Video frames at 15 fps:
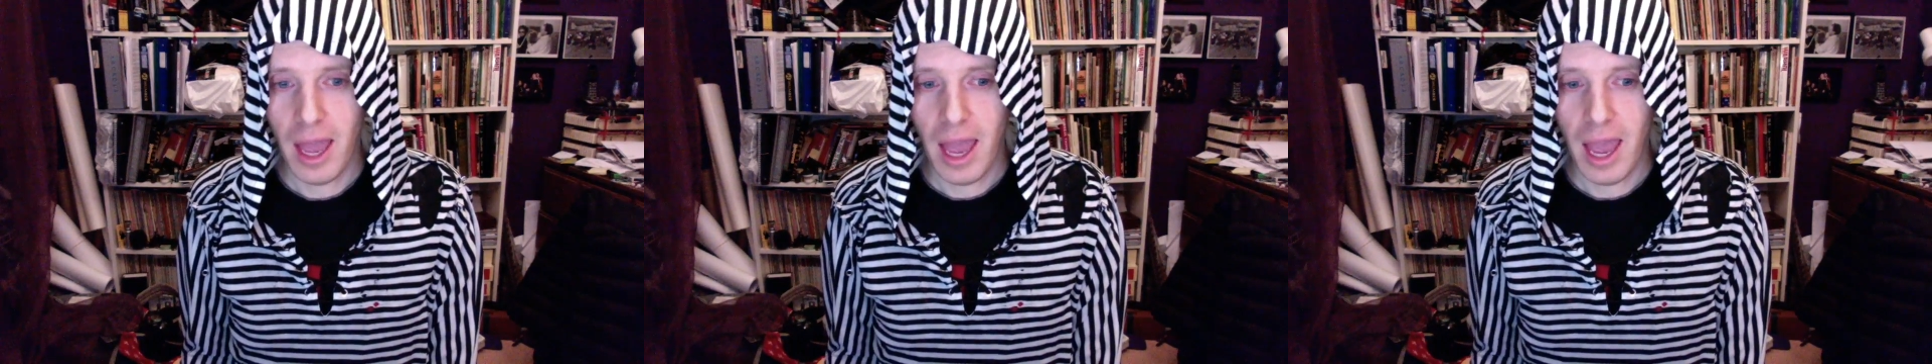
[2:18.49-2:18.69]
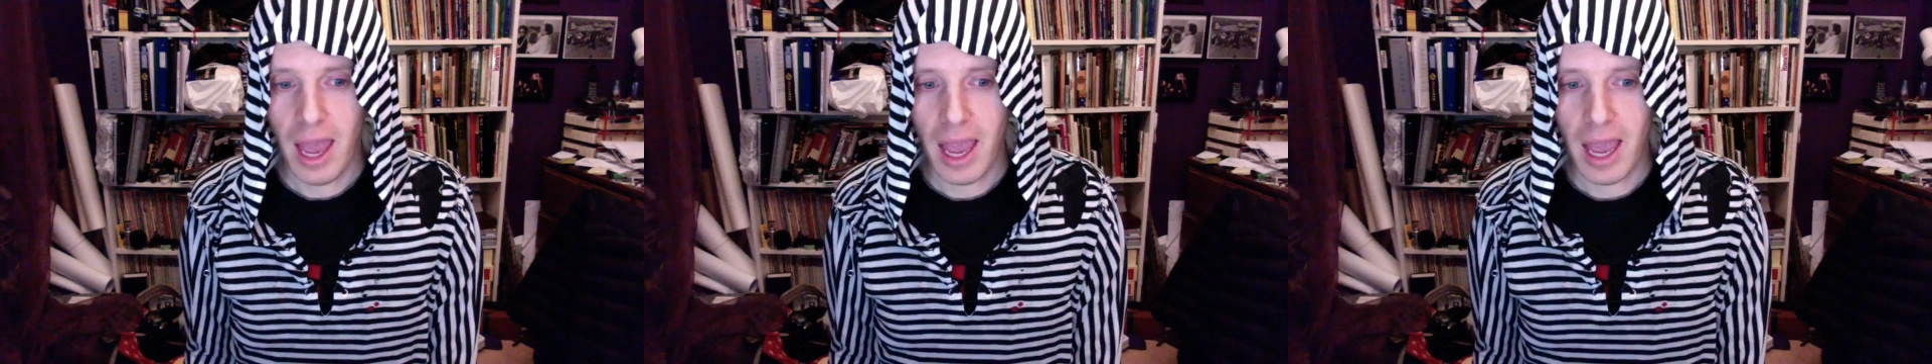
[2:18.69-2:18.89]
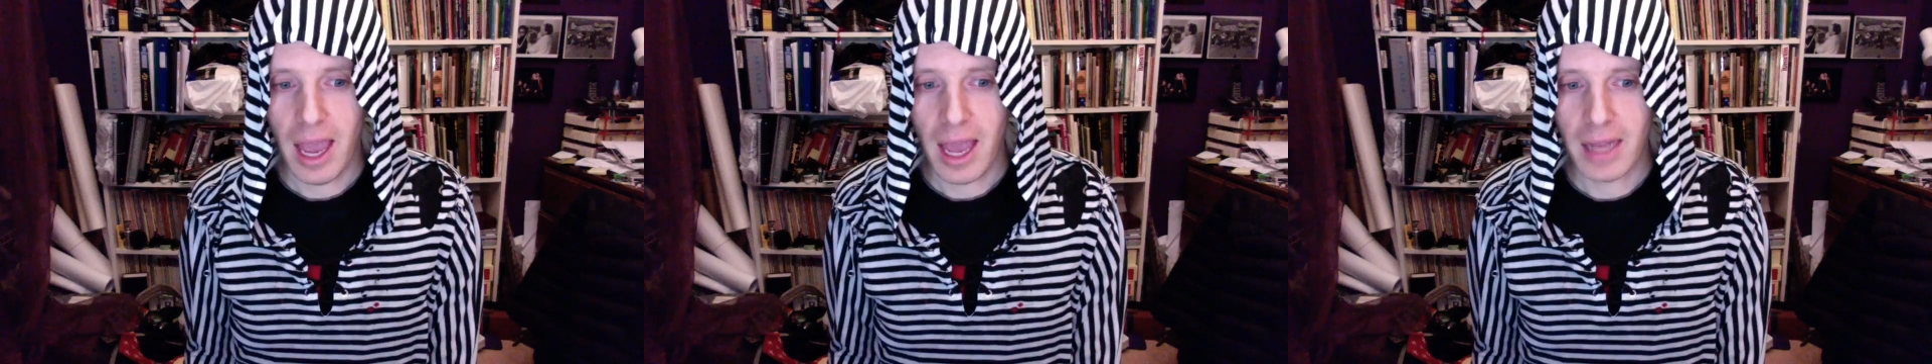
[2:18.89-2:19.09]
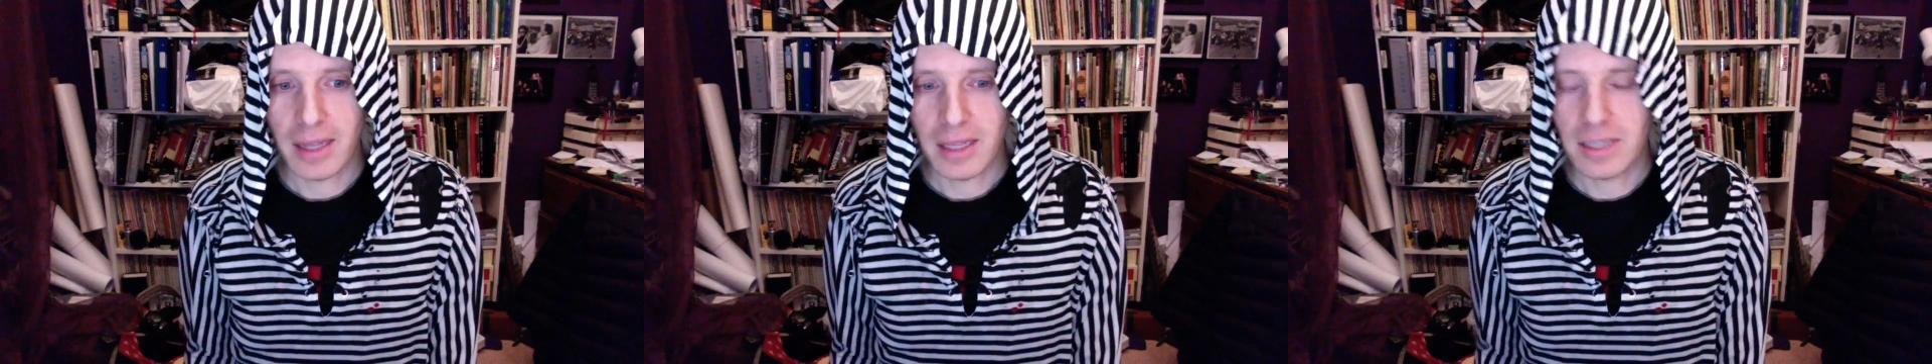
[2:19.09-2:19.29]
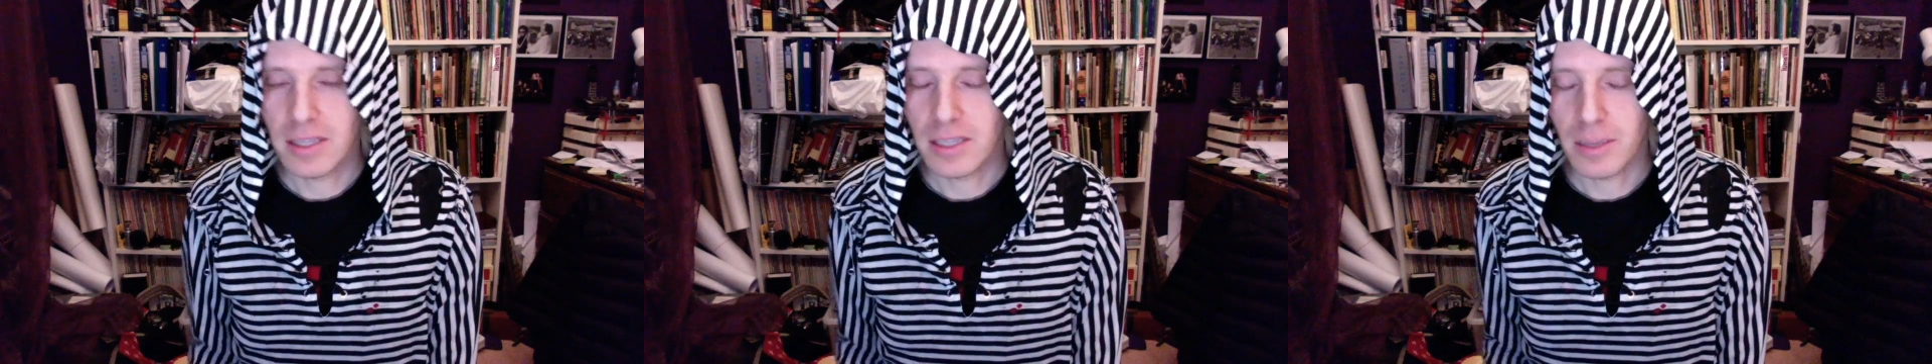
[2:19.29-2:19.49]
And
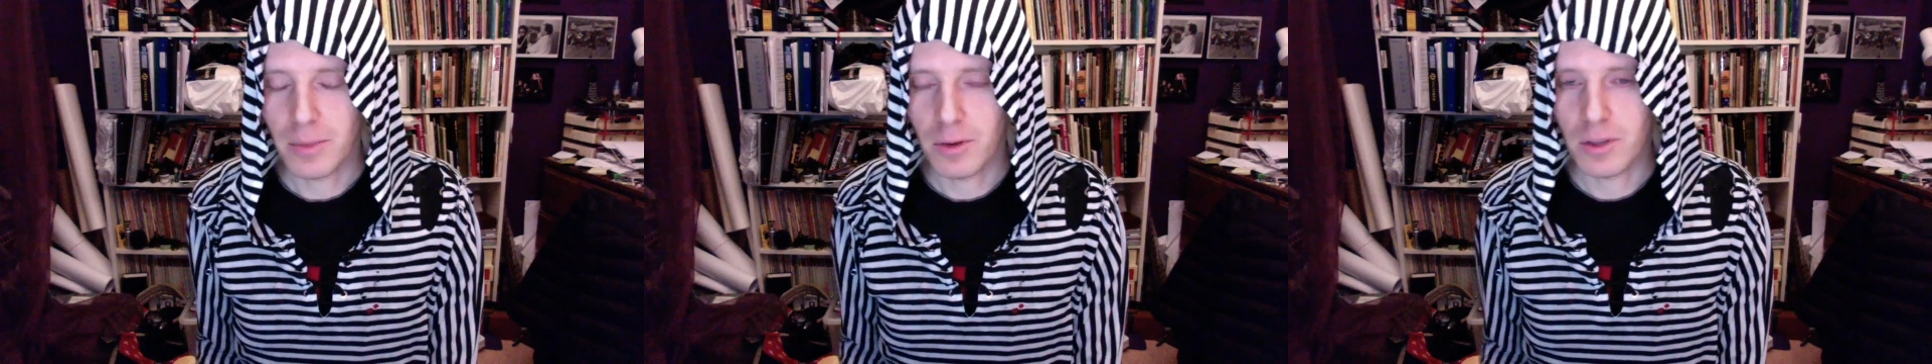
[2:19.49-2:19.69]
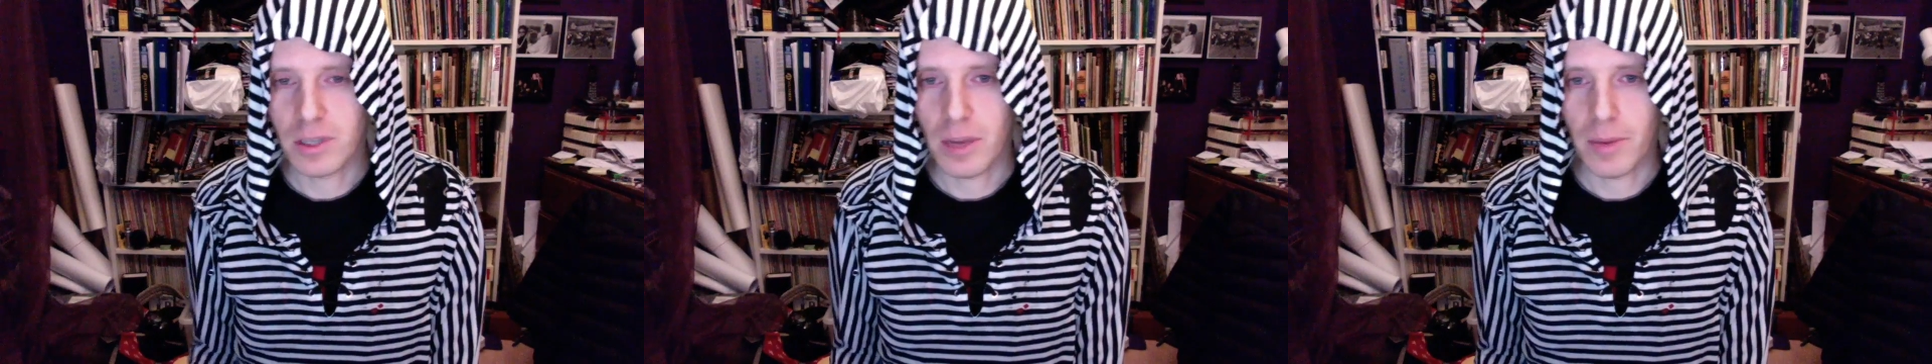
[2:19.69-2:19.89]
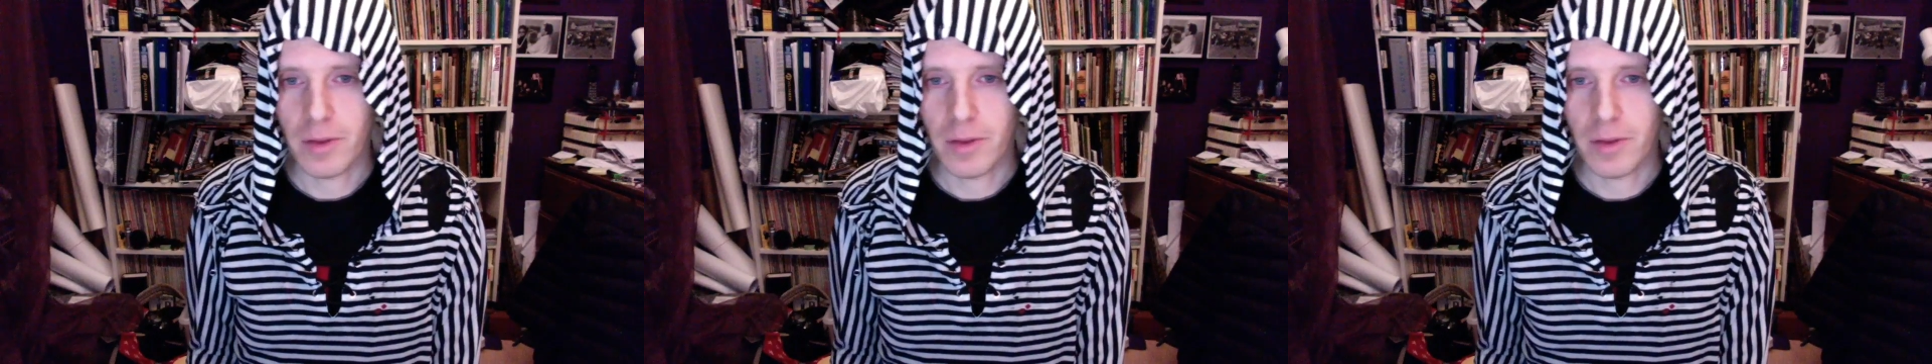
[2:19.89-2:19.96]
this is someone who's coming